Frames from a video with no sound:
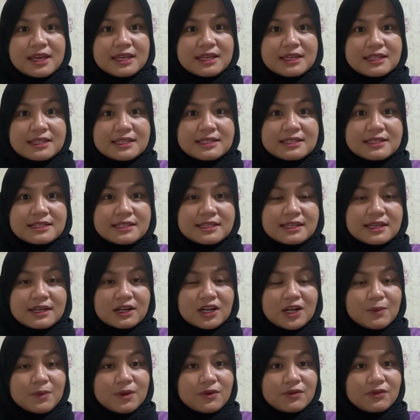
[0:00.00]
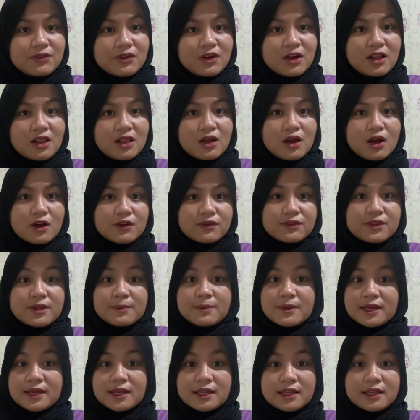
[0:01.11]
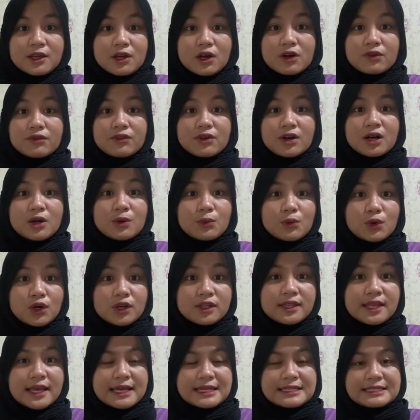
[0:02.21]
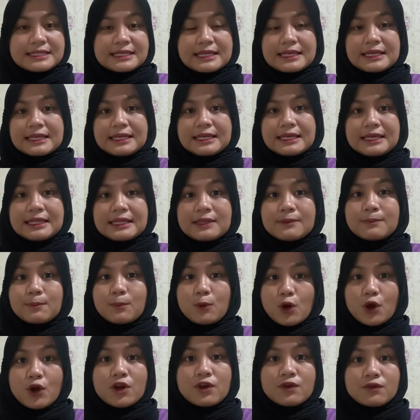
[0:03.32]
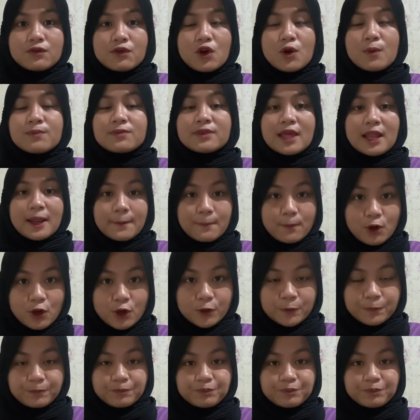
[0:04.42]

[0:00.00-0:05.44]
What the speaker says: It is the removal of the beginning of a word as in phone from telephone.